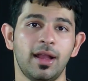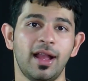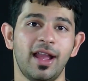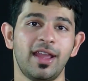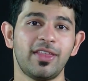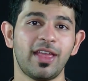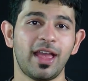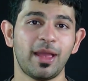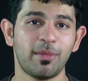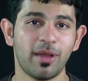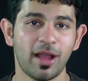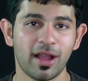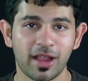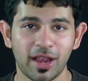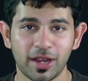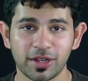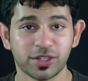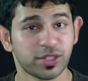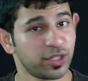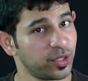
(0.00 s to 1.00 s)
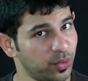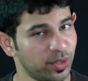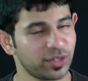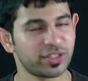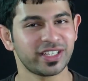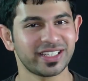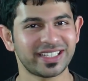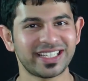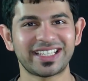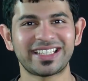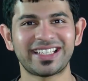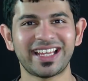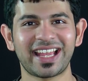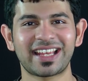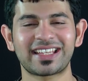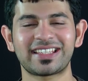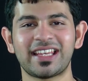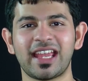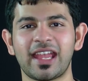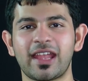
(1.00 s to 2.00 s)
Hi there, I'm Akash and you're watching Tic
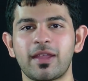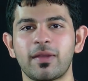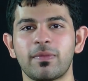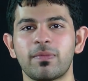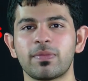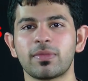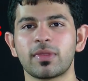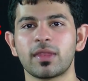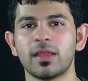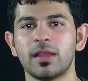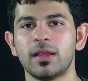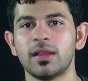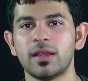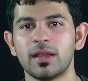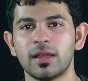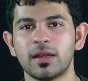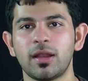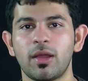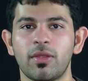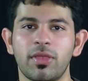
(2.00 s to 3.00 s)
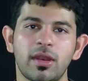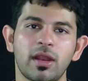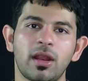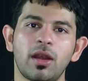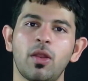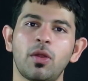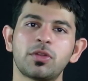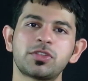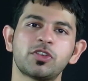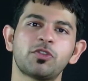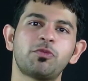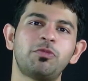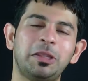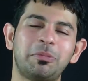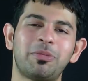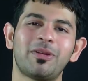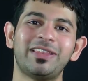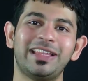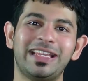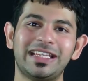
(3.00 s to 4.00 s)
Tac Tech. Now there are lots of
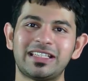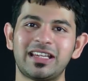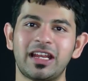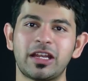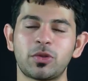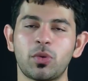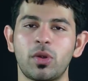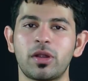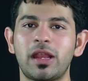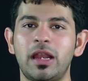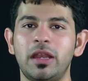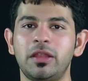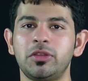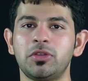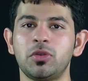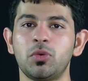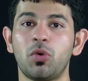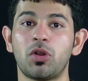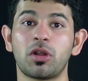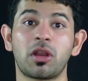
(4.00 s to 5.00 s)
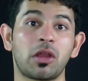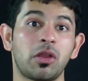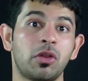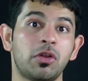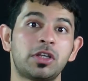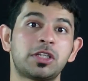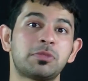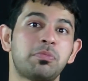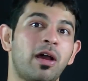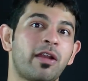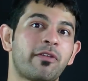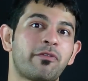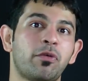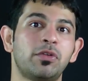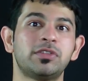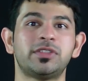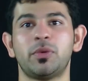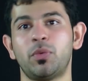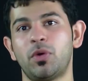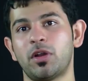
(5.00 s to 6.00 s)
people on the internet who are telling you what are good
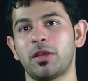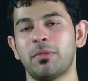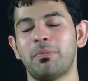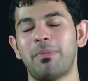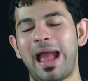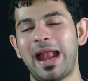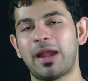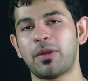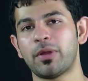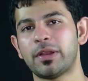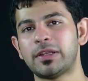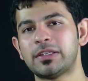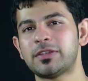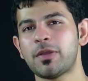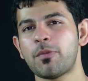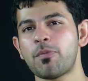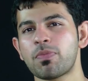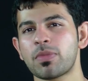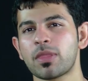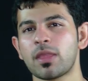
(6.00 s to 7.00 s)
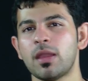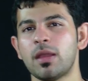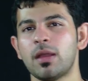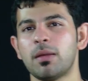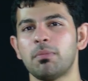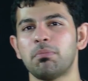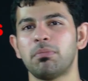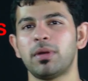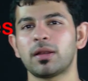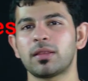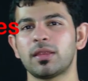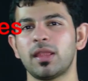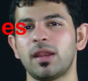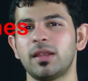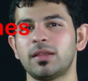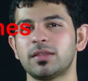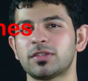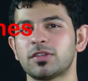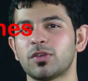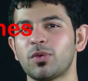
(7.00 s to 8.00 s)
smartphones and what are bad ones. But there
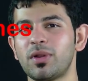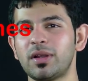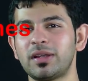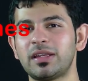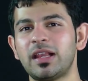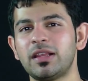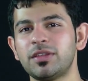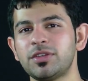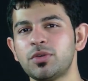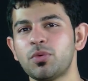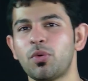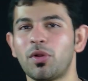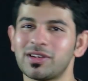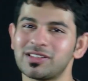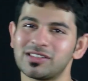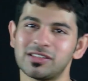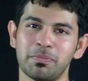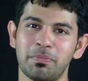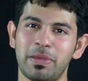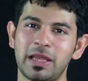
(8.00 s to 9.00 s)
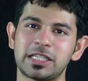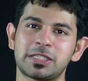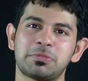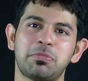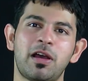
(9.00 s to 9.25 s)
is no one telling you what is the best